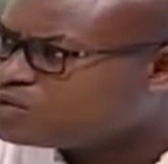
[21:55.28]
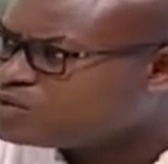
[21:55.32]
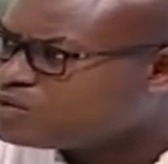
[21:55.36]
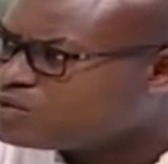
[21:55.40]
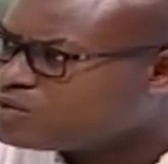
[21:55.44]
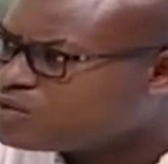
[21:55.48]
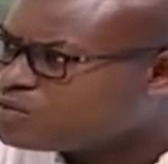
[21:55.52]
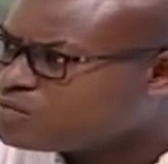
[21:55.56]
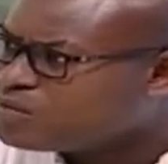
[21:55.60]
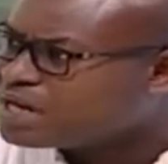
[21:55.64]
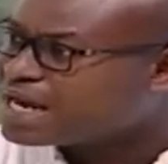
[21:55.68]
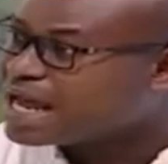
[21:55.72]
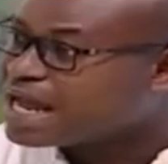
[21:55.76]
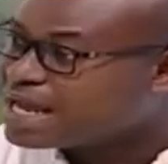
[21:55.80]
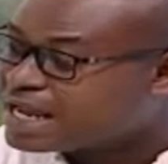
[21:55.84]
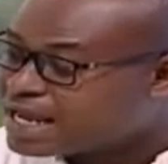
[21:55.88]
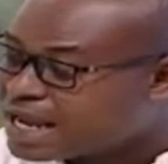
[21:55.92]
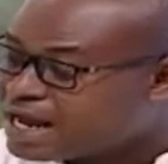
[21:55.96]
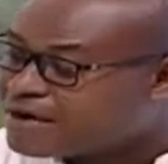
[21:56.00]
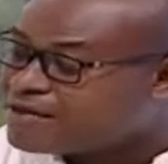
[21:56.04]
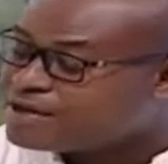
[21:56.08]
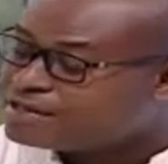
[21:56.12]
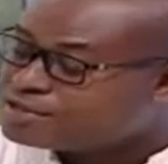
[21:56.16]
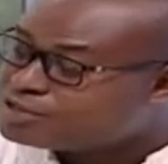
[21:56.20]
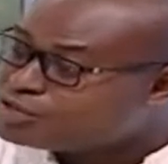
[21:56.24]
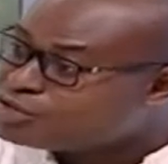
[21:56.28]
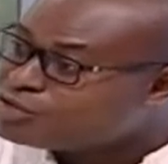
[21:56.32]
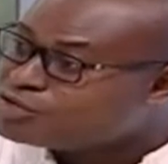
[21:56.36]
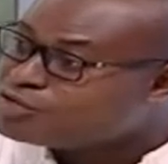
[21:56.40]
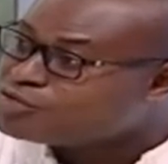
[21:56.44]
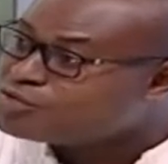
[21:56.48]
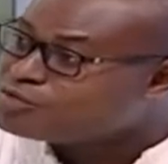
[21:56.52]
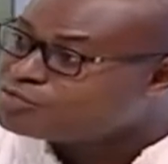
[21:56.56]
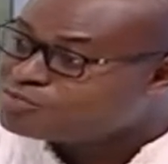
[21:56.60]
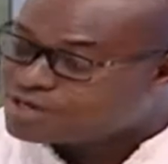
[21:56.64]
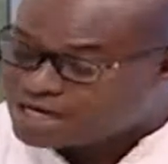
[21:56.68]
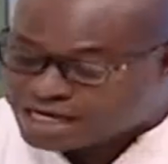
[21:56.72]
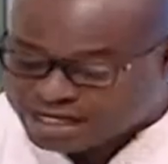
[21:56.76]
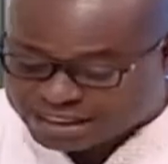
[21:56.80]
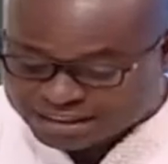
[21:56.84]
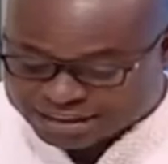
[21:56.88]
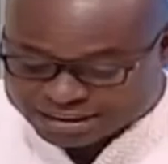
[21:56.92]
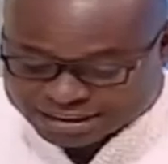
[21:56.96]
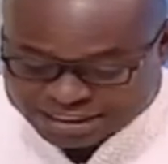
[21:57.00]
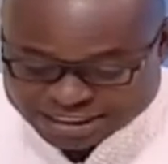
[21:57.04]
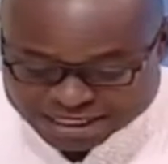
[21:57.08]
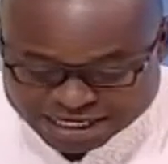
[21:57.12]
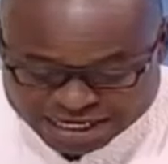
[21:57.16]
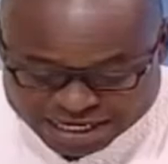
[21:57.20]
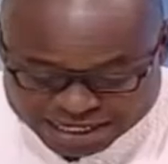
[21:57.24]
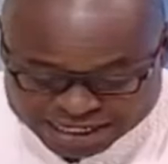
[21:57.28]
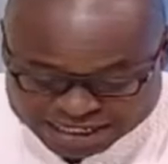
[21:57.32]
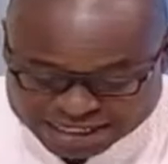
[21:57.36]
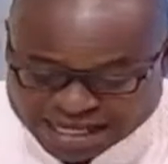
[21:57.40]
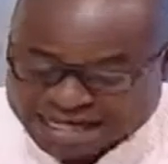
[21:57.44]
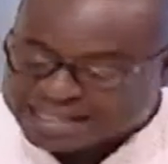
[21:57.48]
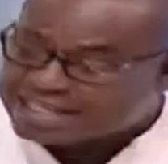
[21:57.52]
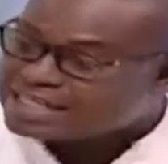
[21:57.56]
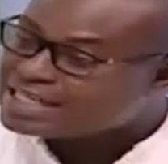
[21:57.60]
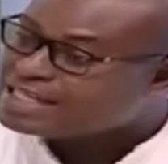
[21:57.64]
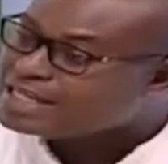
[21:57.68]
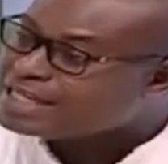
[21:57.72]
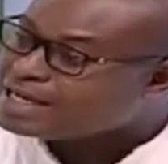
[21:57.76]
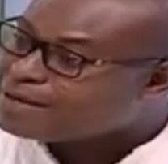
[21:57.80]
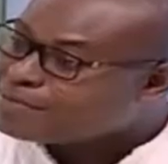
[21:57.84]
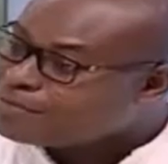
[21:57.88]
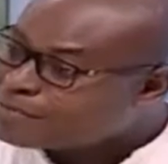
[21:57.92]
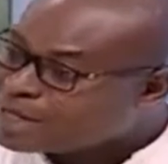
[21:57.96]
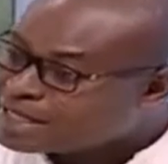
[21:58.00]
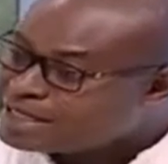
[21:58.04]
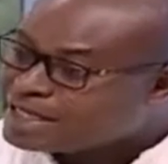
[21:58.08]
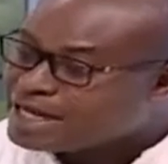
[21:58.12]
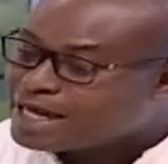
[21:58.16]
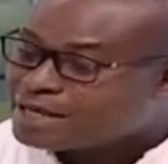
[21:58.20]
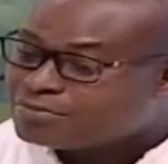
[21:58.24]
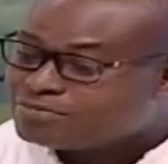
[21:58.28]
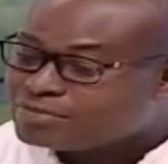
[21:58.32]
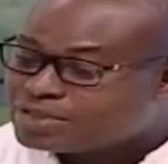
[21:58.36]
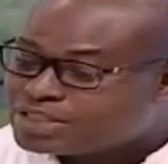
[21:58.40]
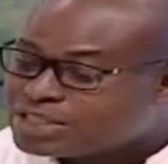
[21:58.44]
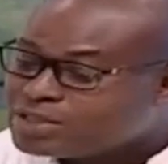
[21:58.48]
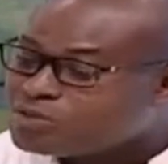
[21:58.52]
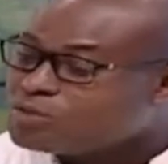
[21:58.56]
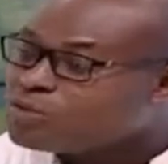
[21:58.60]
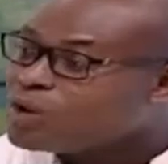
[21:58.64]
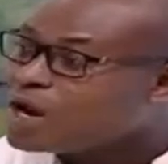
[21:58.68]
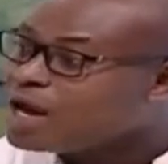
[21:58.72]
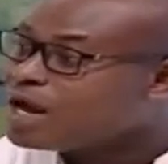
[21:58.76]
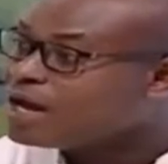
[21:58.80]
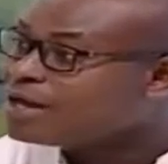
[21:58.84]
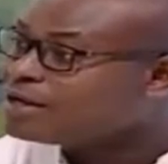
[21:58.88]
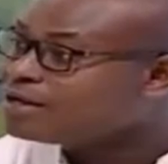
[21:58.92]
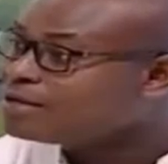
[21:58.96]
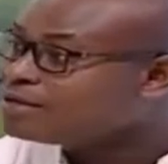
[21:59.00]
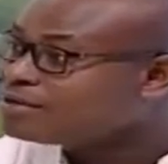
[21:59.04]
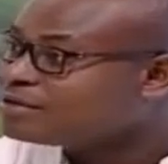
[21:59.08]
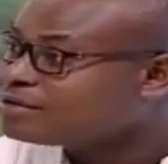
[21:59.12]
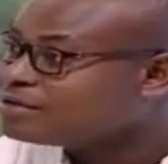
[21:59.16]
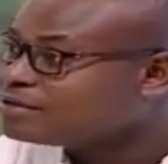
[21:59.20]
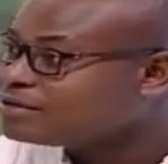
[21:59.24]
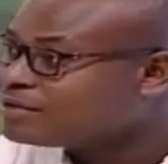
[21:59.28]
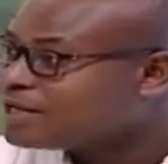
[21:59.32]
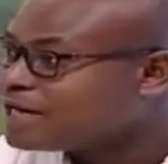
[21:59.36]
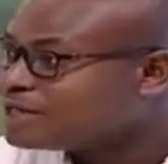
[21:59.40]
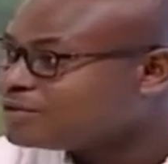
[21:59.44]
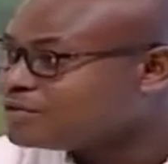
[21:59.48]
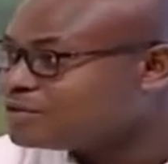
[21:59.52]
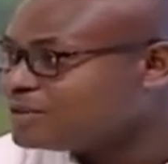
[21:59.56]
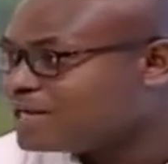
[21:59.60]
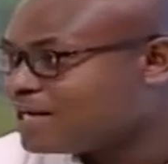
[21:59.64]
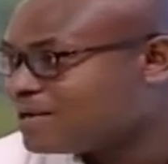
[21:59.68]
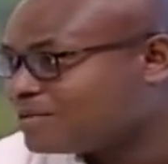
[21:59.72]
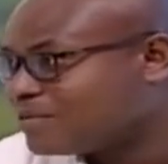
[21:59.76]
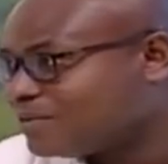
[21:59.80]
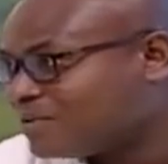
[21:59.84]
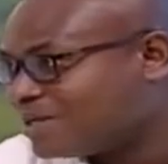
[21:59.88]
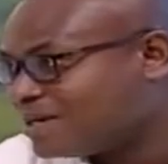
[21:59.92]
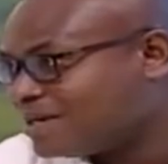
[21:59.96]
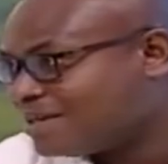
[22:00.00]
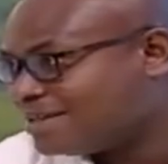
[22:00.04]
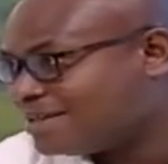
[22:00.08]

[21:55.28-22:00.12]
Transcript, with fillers: But I guarantee you, Bright, that Madame Tiwa Addo-Danquah